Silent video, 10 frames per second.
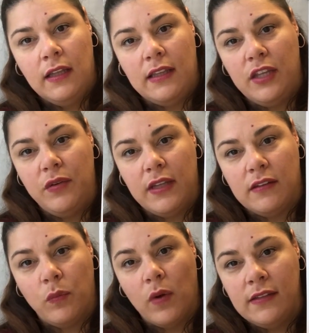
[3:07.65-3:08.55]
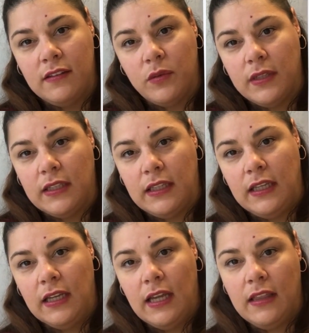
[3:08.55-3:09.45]
Then you get the one squiggly
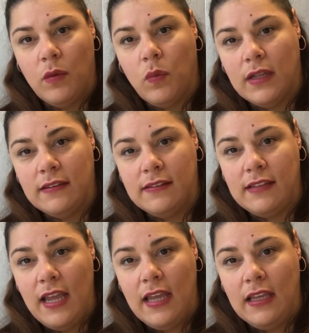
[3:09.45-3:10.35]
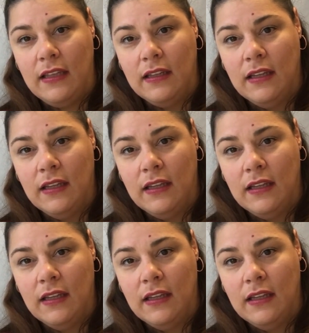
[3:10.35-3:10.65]
and the one same.